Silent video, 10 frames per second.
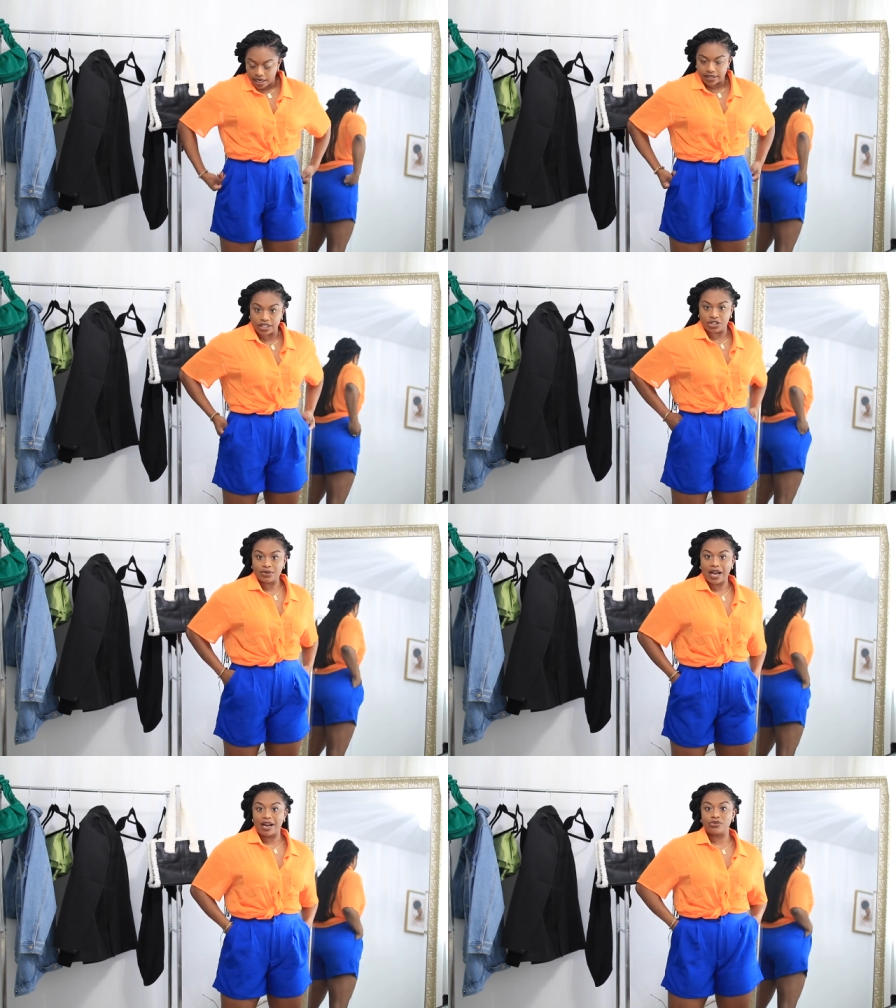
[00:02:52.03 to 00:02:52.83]
They do
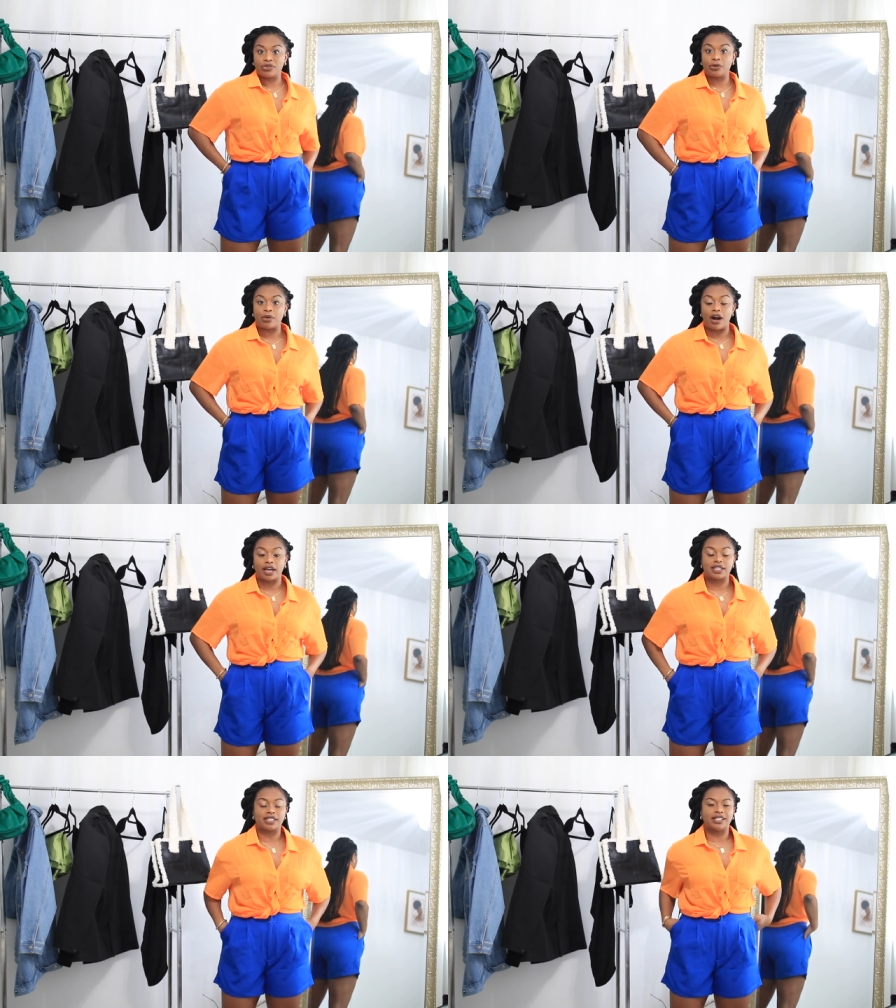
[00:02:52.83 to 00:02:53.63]
have real
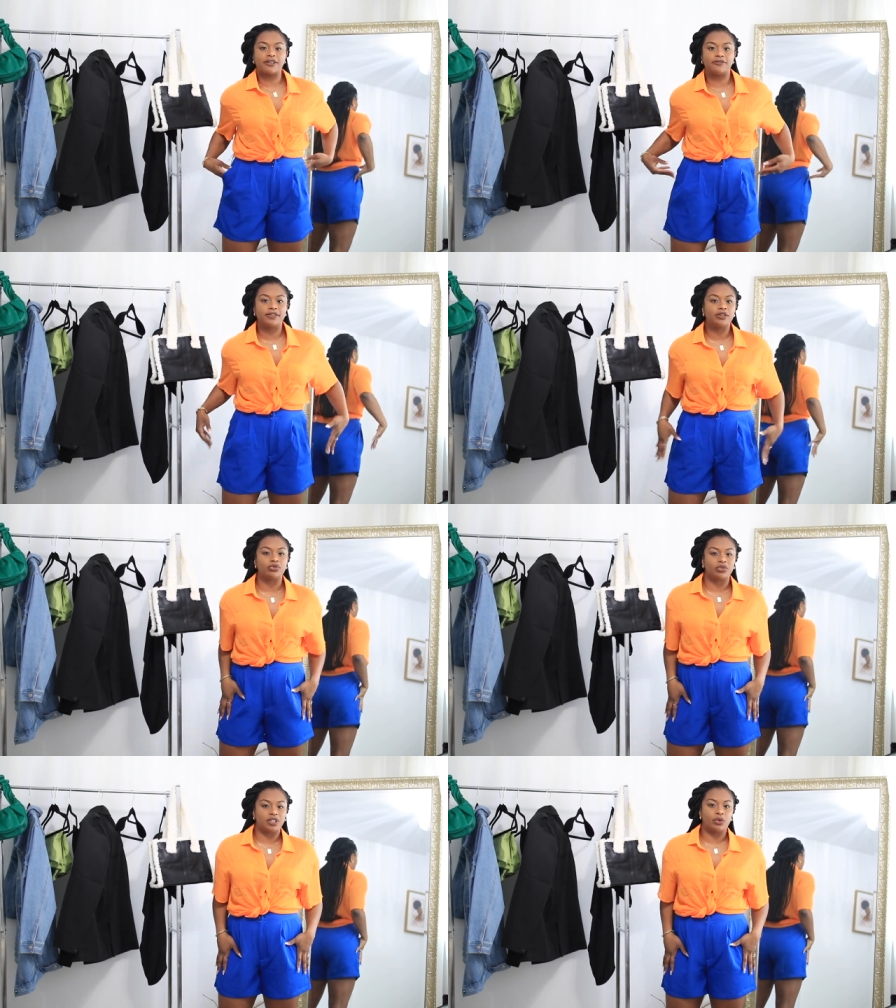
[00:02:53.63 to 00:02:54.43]
pockets and they fit
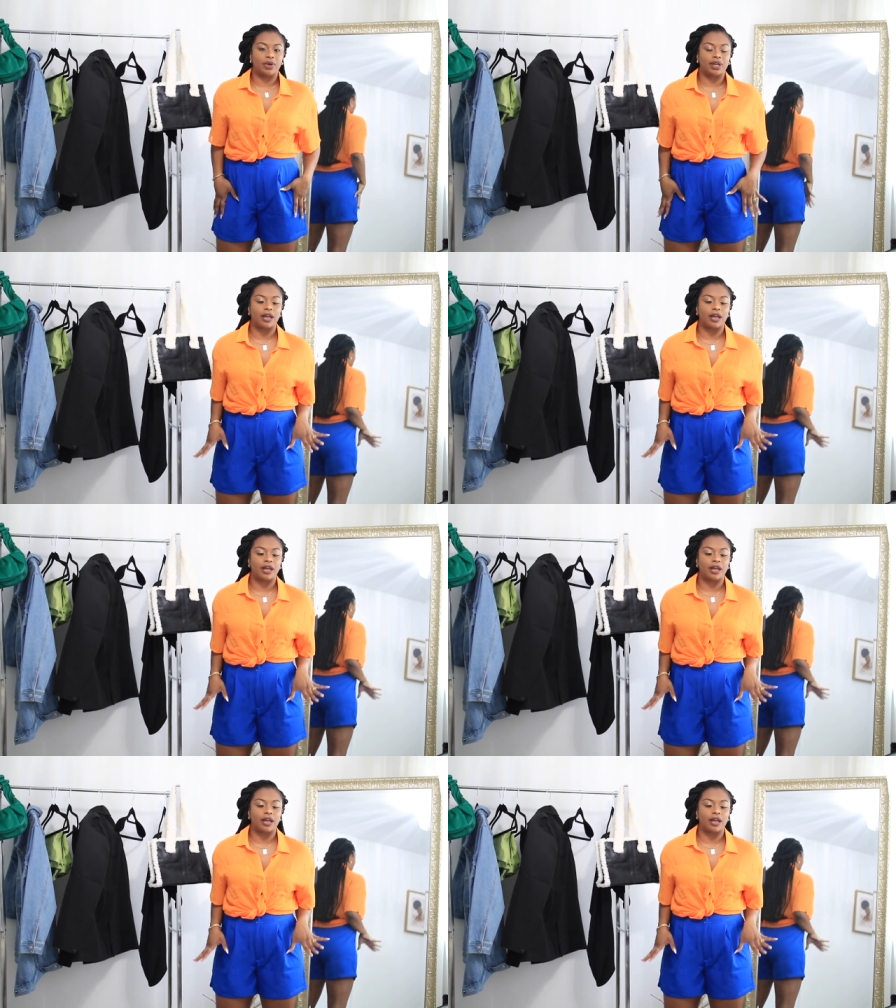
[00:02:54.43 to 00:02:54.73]
really well.